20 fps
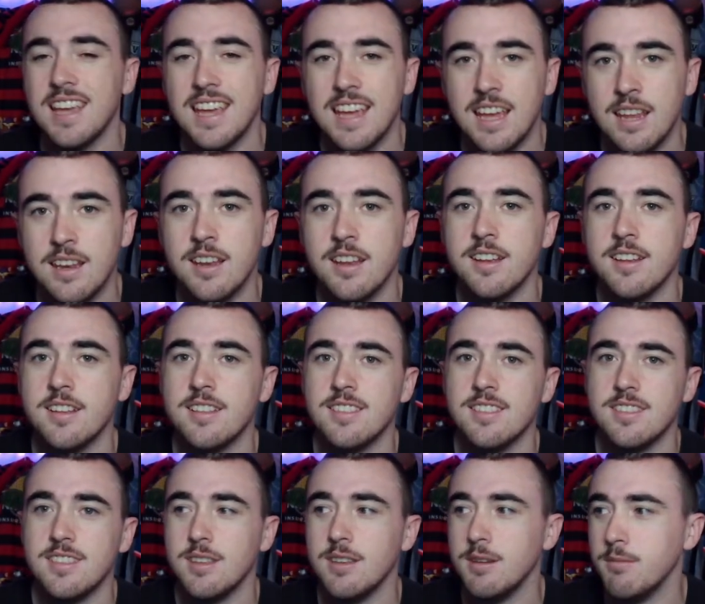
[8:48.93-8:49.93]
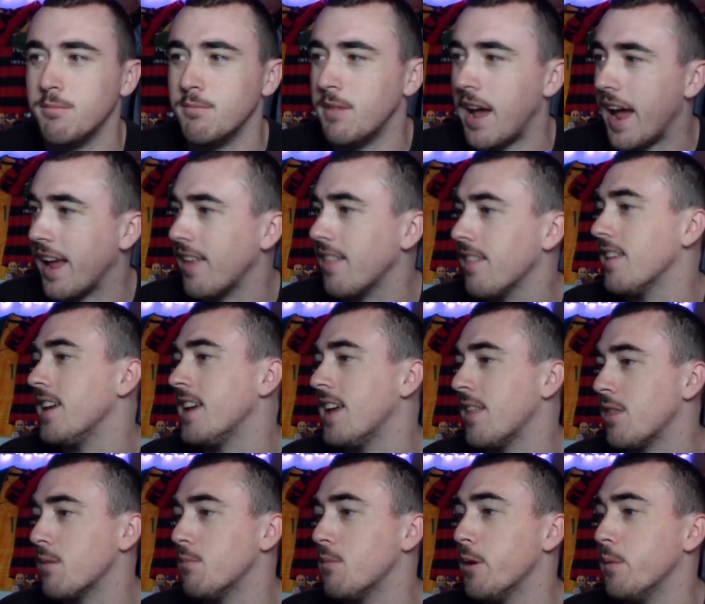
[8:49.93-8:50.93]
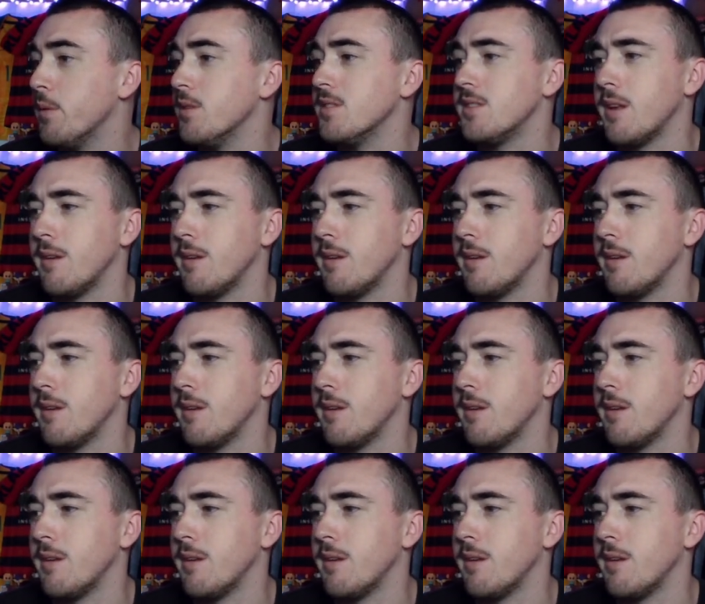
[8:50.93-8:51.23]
in the A-League at the moment.